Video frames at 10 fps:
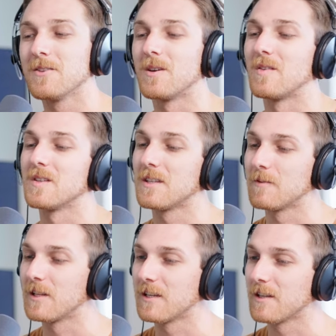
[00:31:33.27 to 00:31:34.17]
Do you have a
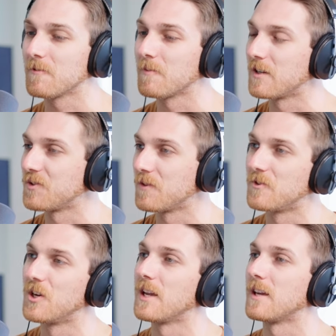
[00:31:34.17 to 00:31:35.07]
sibling that reminds you of
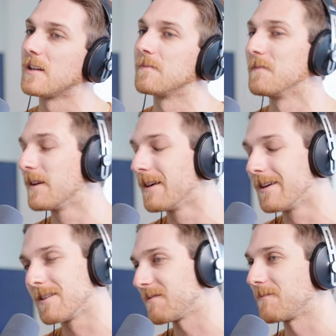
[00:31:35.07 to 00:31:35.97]
Jane,
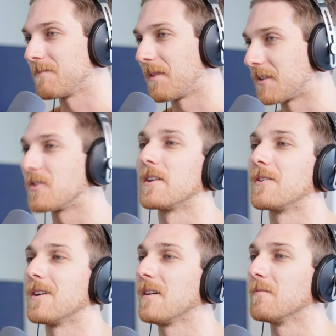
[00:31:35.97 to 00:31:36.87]

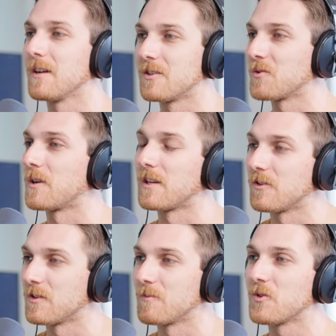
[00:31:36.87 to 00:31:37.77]
etc.? I just want to
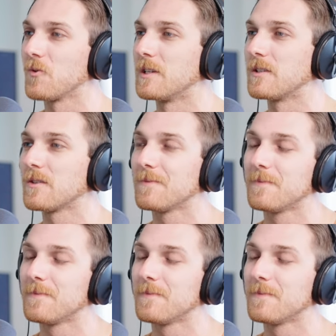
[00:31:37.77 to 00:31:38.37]
hear some stories.